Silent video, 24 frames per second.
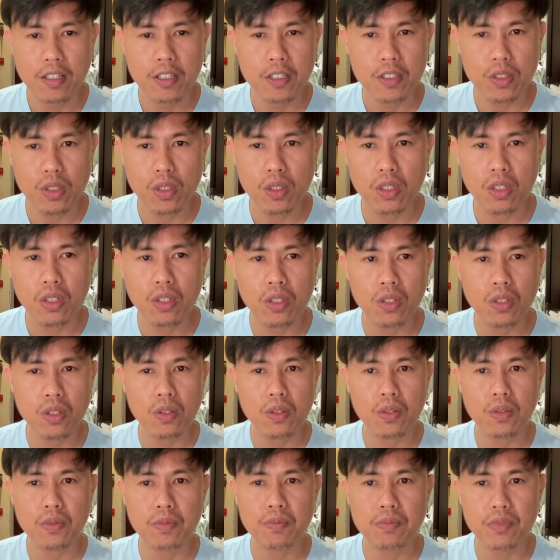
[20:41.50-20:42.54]

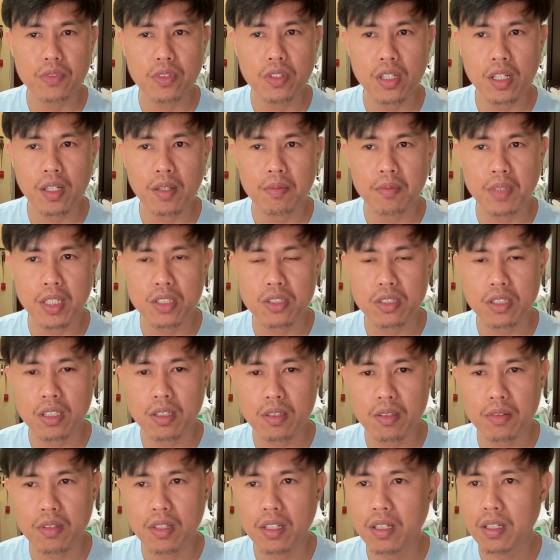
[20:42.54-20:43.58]
So yeah, that's it.
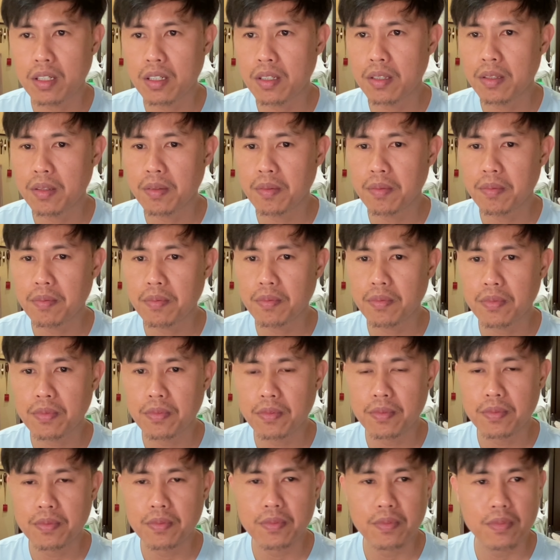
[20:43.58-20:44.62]
Um,
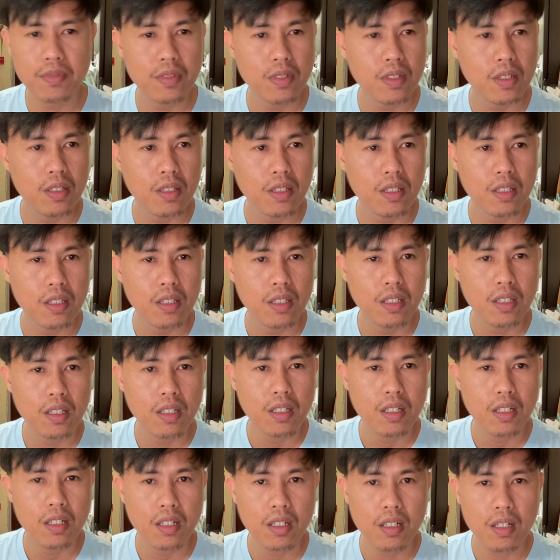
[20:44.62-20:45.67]

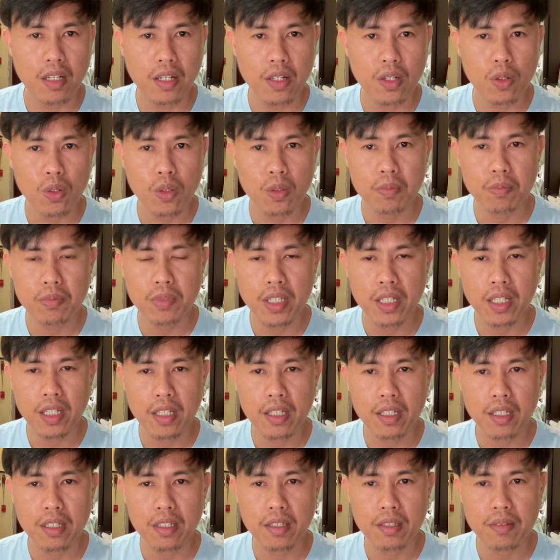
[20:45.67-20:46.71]
I hope
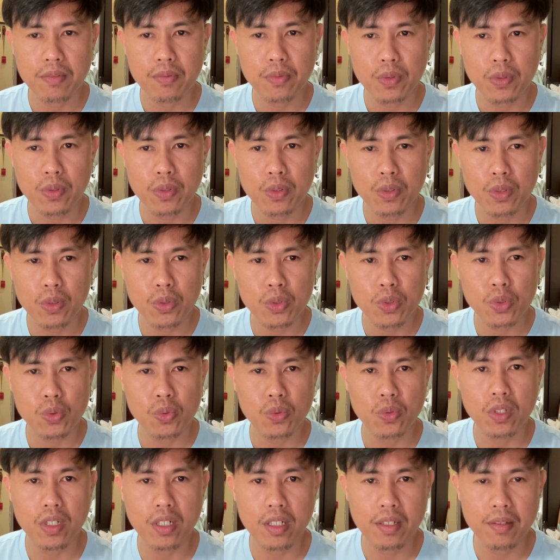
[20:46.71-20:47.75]
that for those
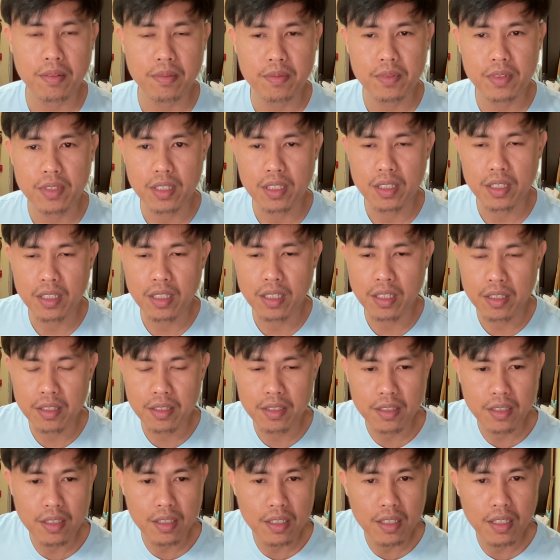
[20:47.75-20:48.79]
who are a,
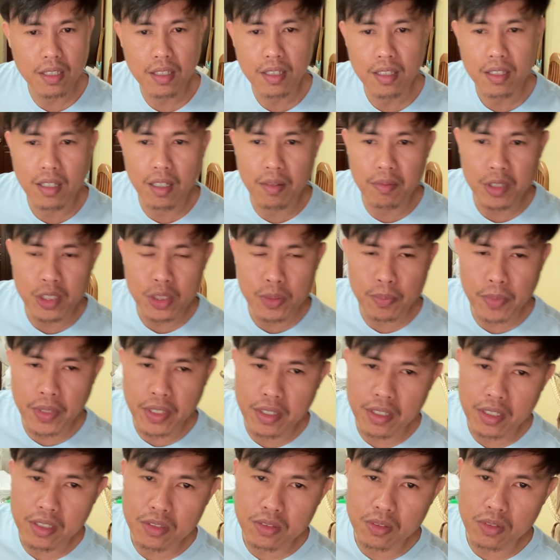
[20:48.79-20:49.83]
have
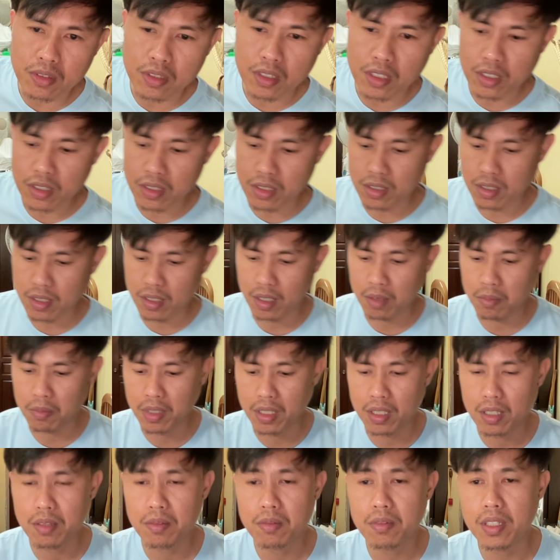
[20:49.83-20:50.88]
experience on this, I
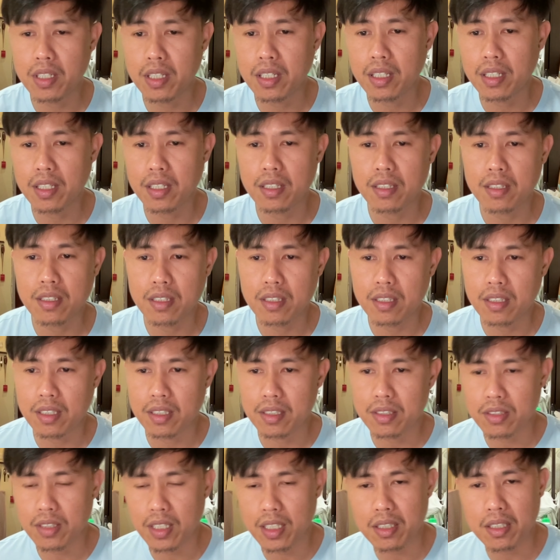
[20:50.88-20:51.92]
believe that
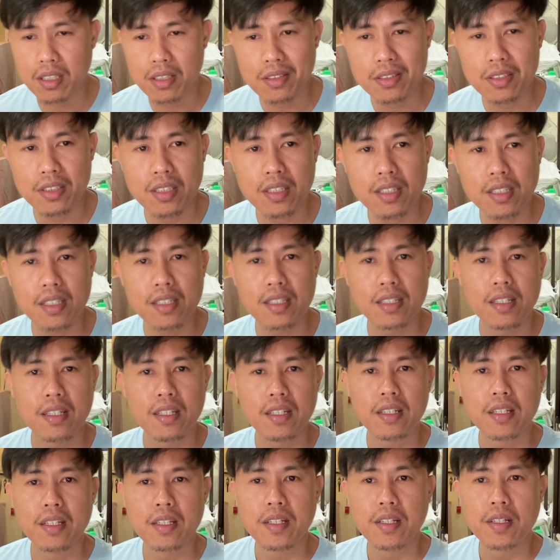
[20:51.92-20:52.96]
it's not easy,
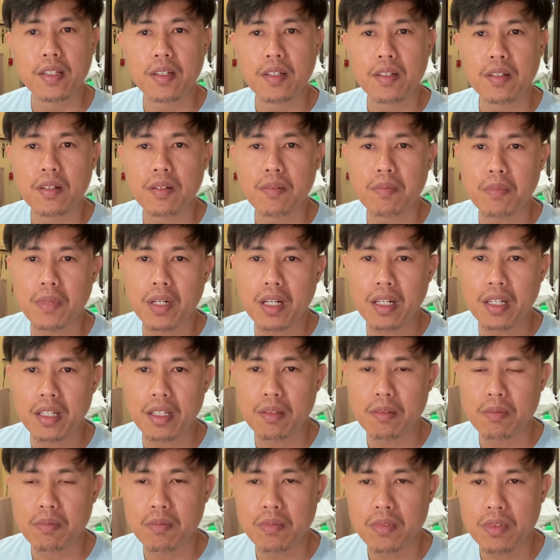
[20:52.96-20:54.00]
but
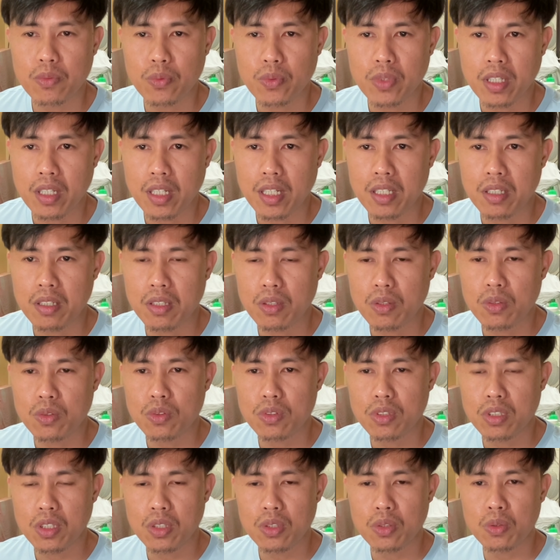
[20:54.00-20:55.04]
we can
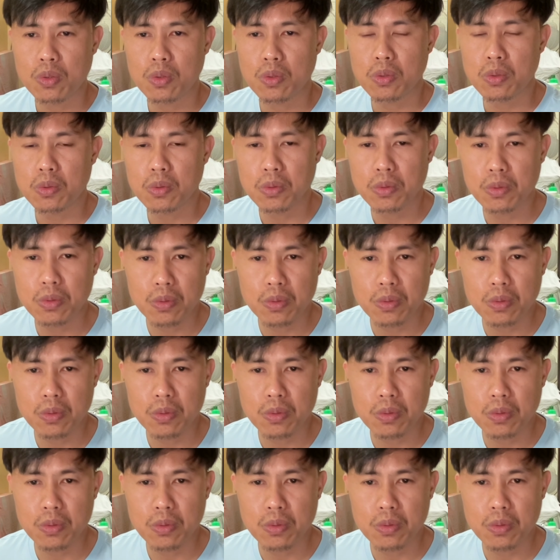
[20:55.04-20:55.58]
continue to